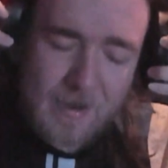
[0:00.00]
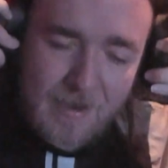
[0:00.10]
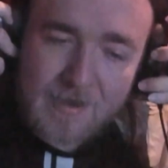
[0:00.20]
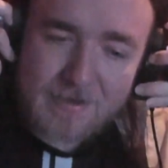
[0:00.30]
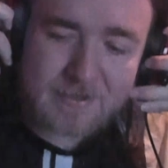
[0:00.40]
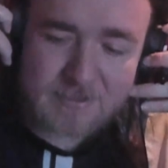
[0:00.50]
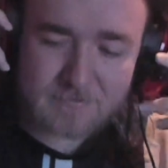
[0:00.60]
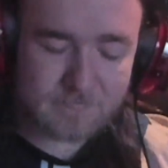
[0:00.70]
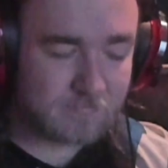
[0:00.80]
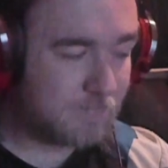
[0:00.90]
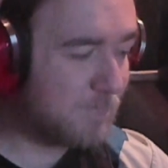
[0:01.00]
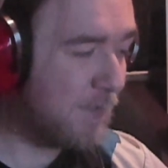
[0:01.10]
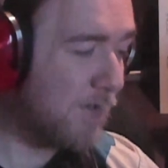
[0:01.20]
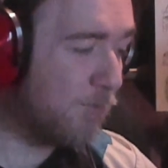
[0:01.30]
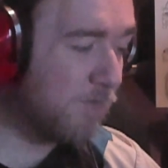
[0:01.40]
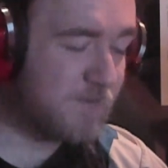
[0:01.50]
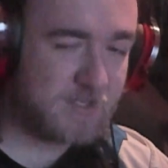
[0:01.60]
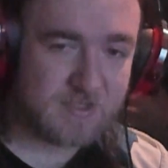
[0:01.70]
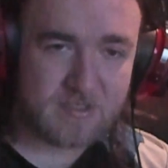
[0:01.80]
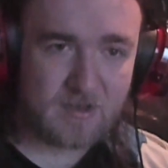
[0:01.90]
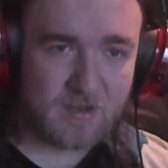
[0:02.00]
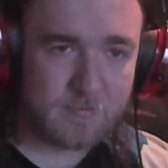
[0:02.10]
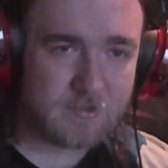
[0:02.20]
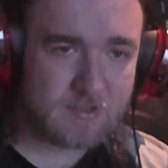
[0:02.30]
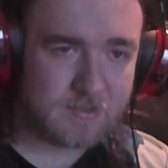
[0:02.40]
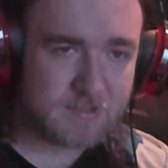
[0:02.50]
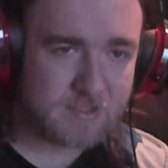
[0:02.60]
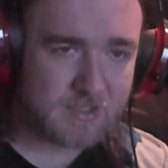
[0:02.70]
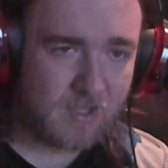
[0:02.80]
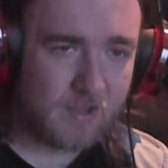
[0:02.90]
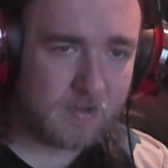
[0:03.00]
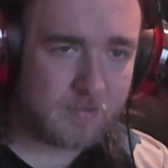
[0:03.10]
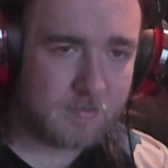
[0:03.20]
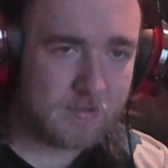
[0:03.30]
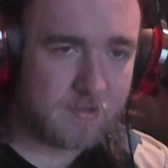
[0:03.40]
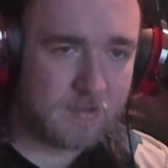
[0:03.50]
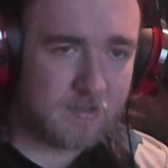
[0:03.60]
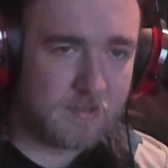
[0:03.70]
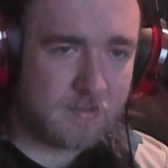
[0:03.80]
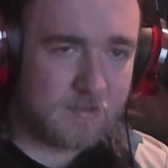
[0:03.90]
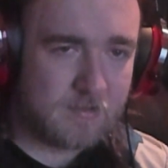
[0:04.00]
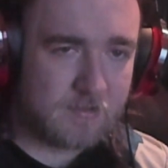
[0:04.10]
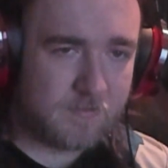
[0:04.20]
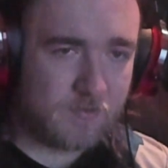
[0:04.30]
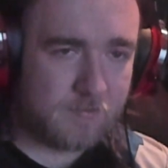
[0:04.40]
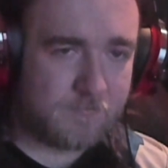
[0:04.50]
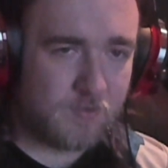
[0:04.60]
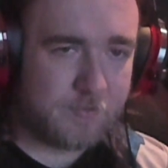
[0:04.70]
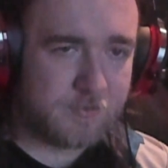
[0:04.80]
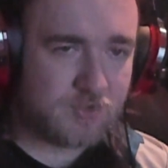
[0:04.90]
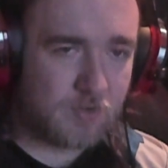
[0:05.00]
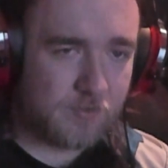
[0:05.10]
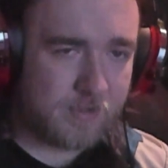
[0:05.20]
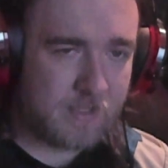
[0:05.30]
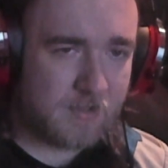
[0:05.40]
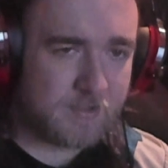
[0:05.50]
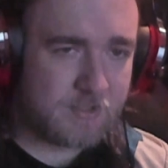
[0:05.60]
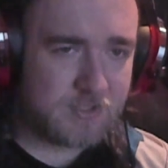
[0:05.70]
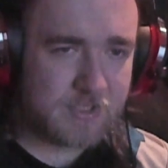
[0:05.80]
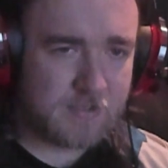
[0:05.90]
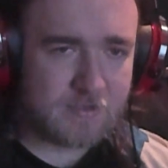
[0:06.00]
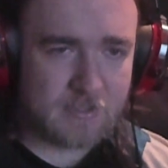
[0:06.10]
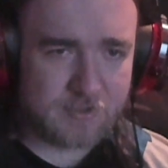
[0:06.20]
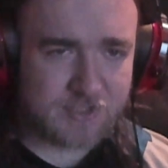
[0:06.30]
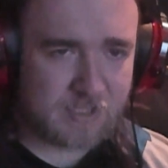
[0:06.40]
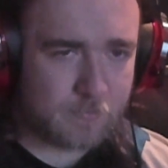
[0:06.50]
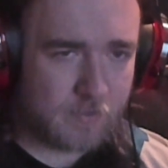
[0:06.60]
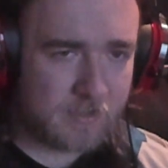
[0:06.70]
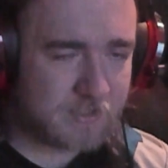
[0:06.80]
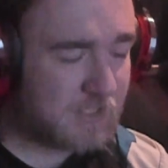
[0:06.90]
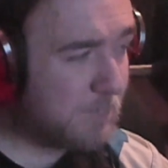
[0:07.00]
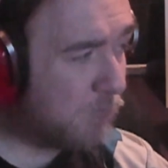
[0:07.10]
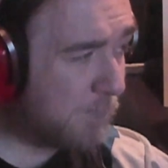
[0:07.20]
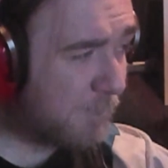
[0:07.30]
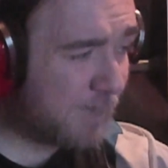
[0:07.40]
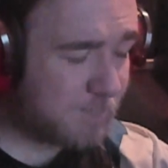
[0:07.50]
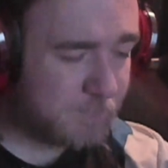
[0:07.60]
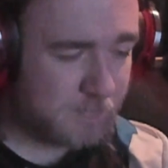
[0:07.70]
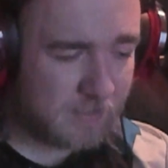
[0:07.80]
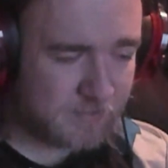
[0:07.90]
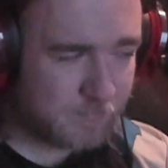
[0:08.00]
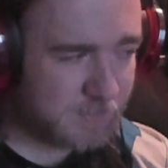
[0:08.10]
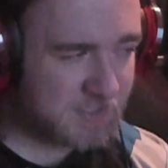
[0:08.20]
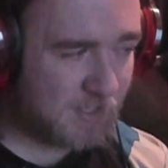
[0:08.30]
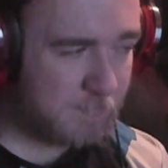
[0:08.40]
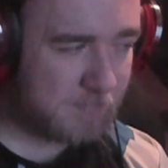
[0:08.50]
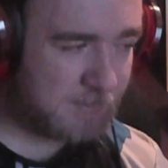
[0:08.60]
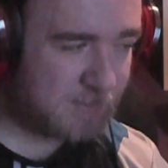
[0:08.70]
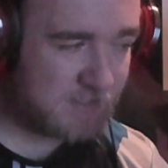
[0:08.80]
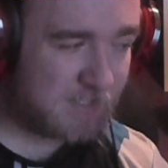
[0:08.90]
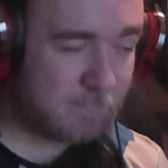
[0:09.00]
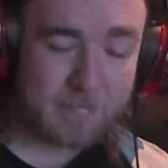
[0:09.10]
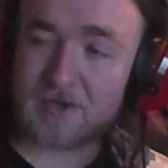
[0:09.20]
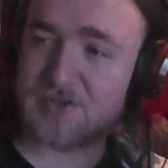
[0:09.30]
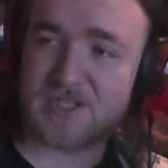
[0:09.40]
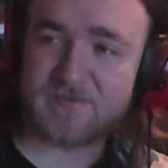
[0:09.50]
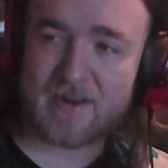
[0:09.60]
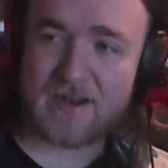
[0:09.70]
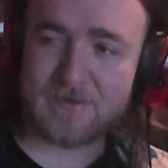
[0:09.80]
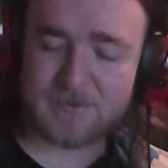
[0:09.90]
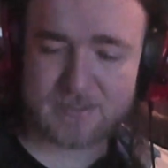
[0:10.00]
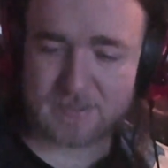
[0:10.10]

And then all of a sudden, I'm good to go. You've got volume control on here. I usually use a Logitech wireless keyboard, but I've had to put that to one side because the batteries ran out.